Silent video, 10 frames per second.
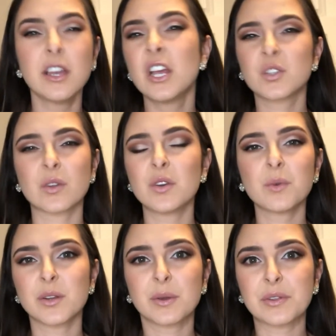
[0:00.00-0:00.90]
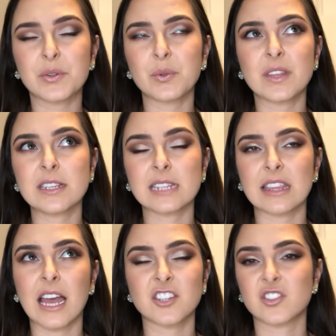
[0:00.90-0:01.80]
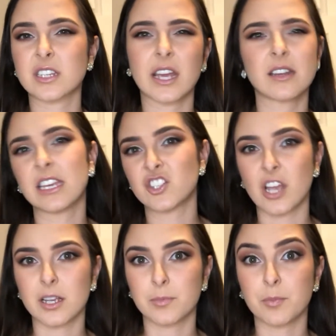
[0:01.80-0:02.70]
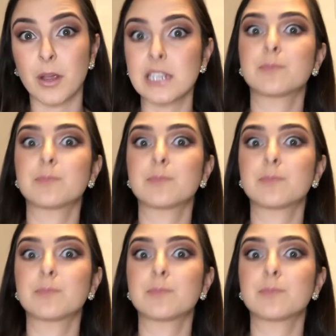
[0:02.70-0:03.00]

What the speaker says: So I didn't want to include things like that just to kind of like jack up the price,